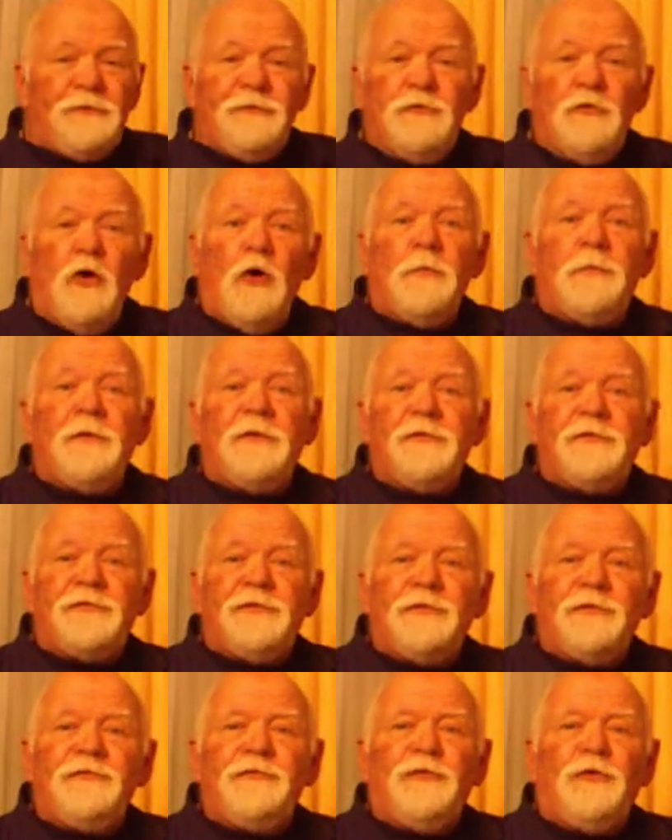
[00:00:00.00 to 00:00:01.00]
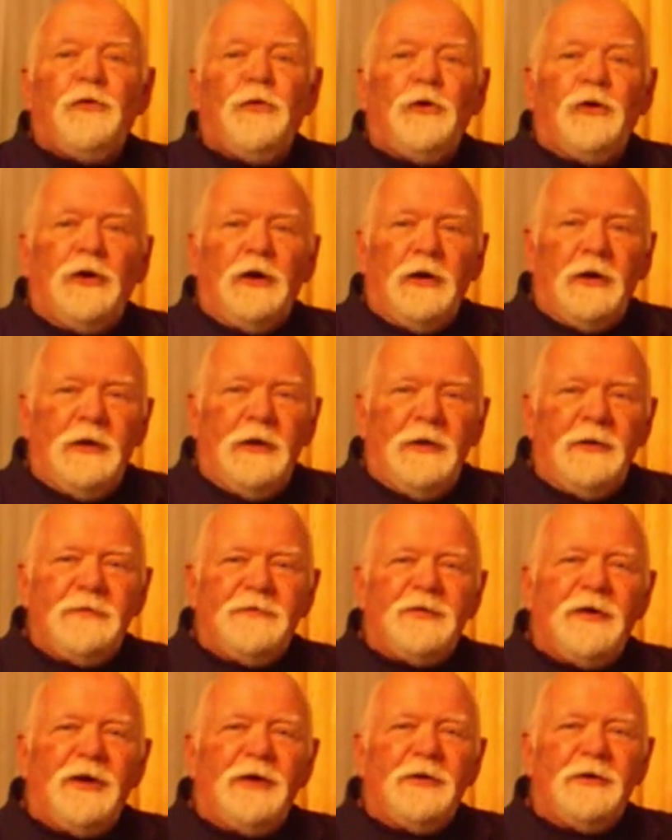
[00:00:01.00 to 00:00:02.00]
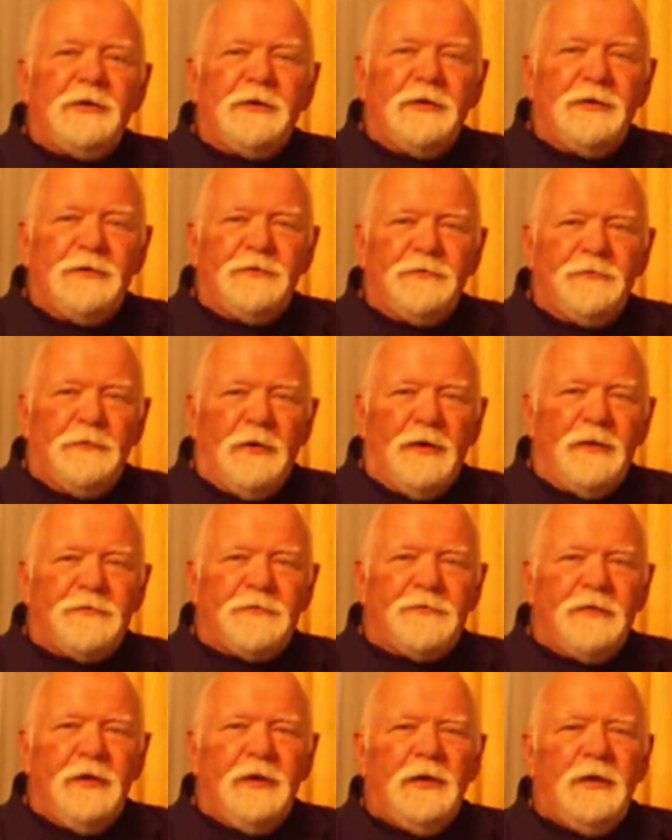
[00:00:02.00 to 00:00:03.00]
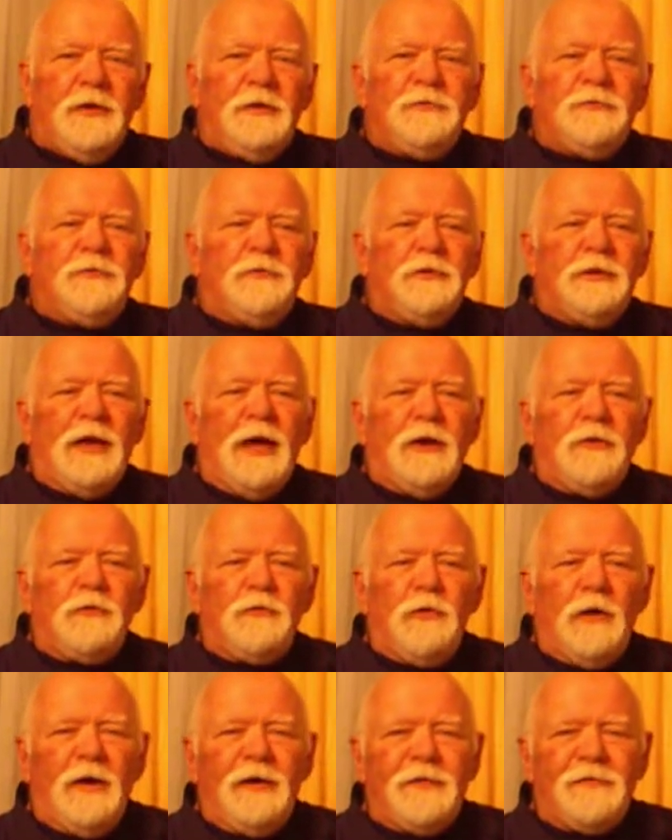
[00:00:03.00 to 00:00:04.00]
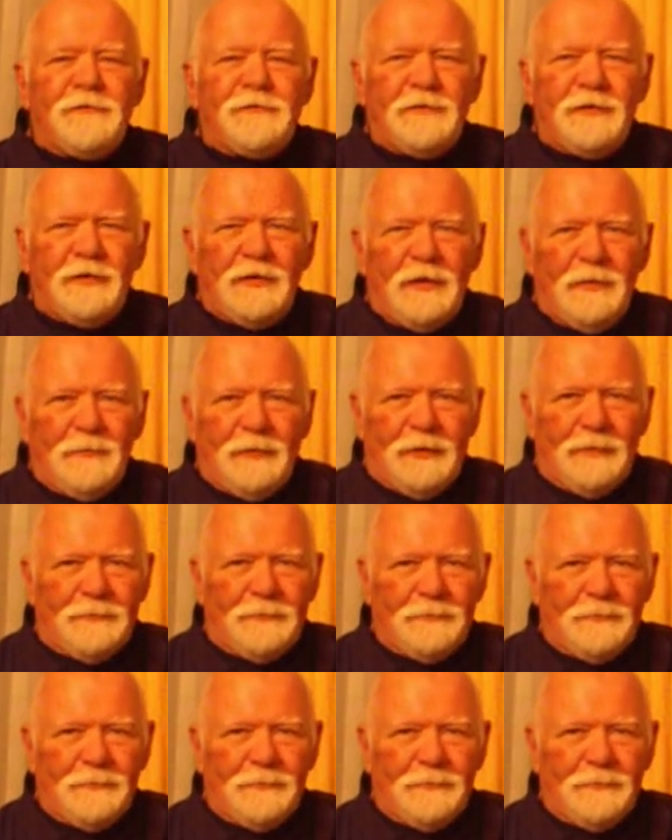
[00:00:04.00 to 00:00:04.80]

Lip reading: who opens the door entirely to us to allow Christ to come in.